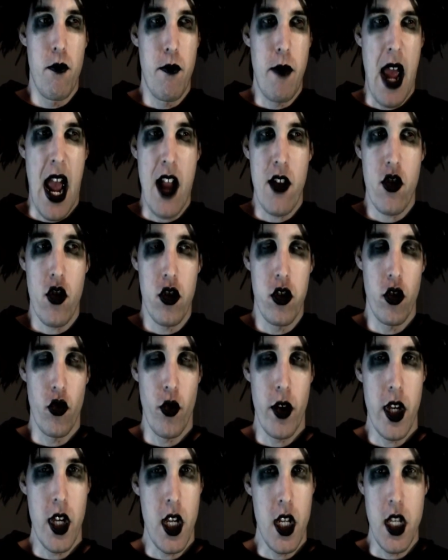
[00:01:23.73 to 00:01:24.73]

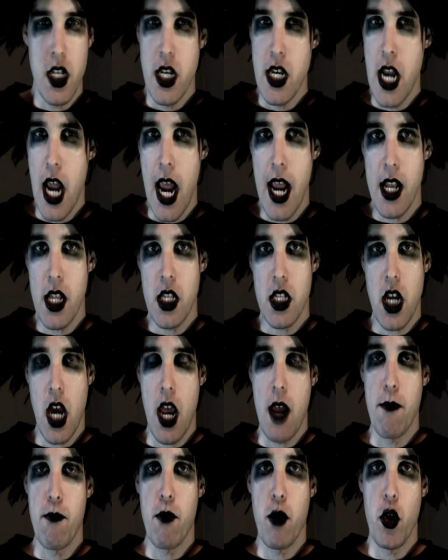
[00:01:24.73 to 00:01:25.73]
bachelorette date
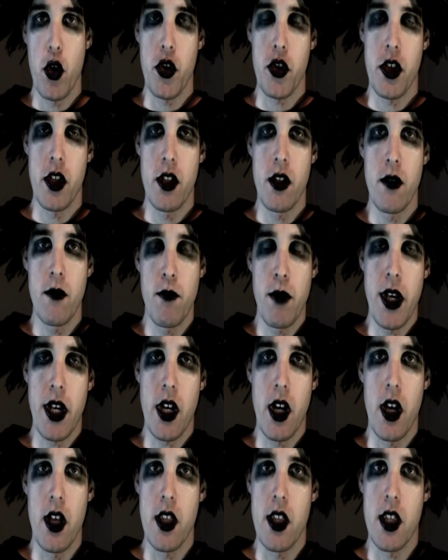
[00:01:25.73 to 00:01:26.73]
type person
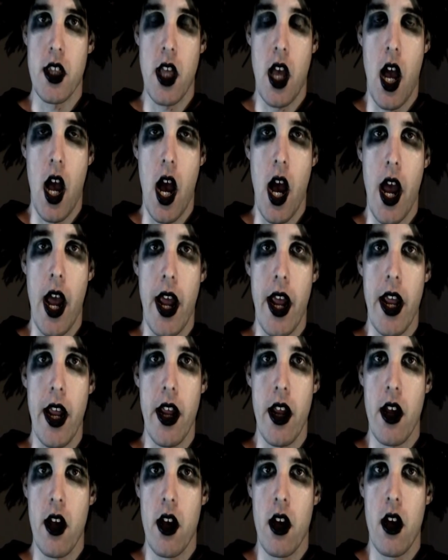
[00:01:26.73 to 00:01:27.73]
because
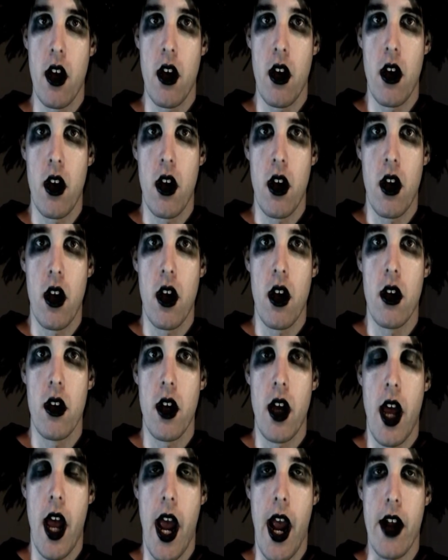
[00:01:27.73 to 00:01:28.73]
I
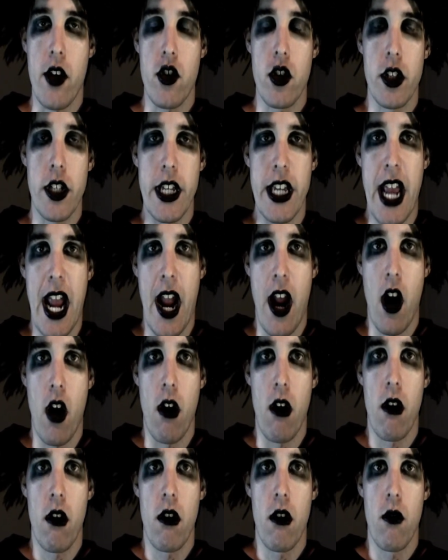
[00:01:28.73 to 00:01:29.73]
actually
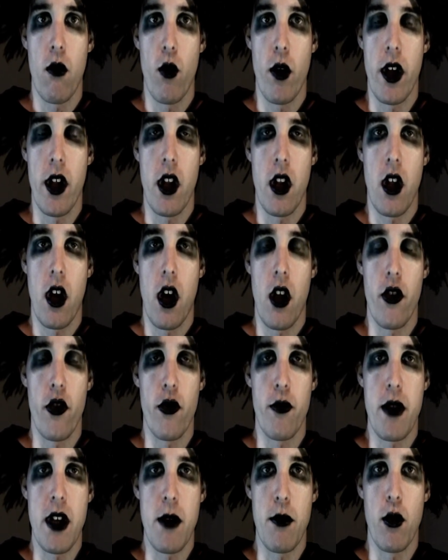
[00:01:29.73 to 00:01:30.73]
care what
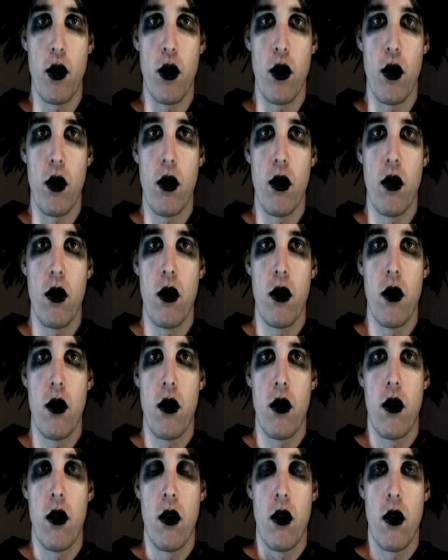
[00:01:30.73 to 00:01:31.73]
other people
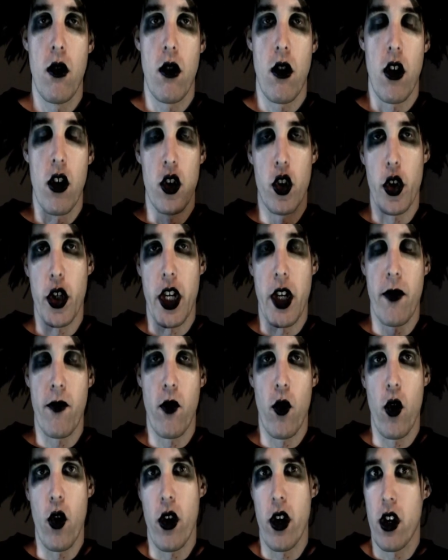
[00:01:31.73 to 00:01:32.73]
are looking
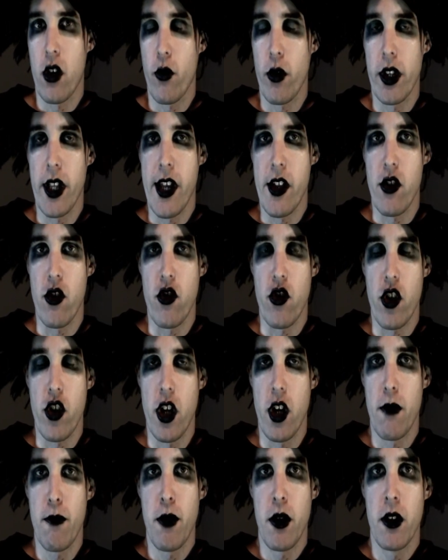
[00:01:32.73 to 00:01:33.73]
for in a
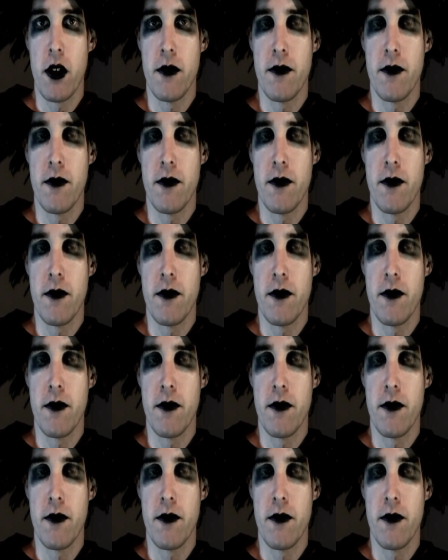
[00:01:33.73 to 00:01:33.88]
relationship.